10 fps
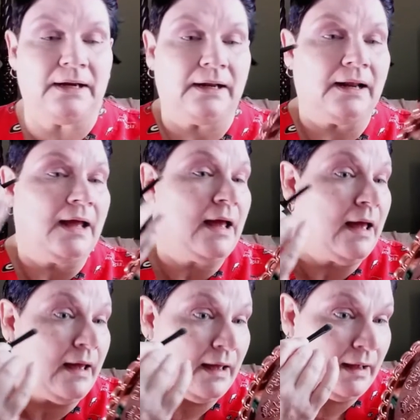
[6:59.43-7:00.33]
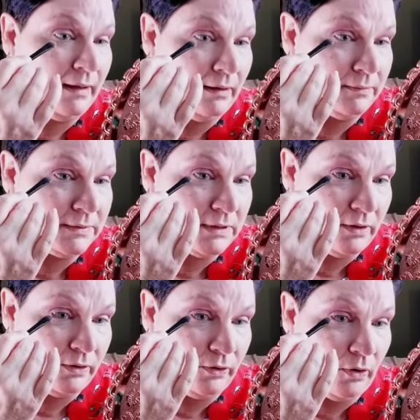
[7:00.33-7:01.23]
it. And um,
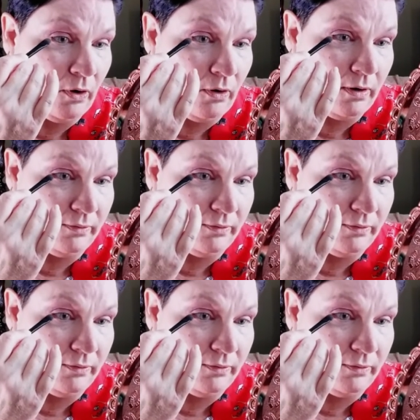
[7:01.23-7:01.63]
so you are